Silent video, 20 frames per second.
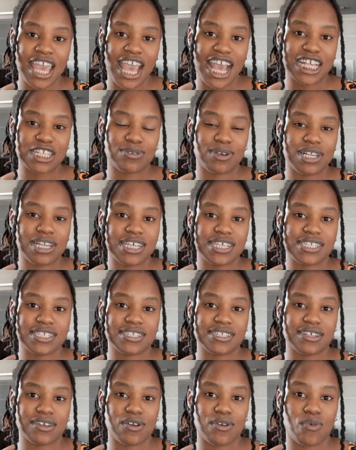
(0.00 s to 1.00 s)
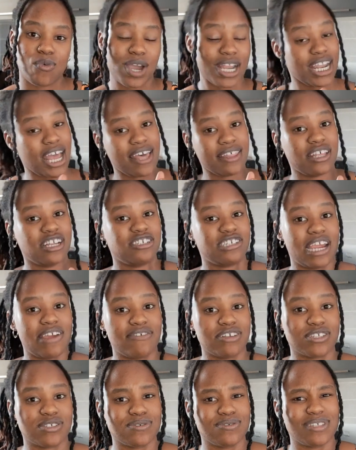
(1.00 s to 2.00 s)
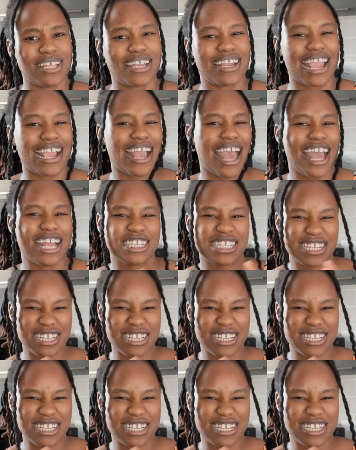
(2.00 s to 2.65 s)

as well as one other driving school that I've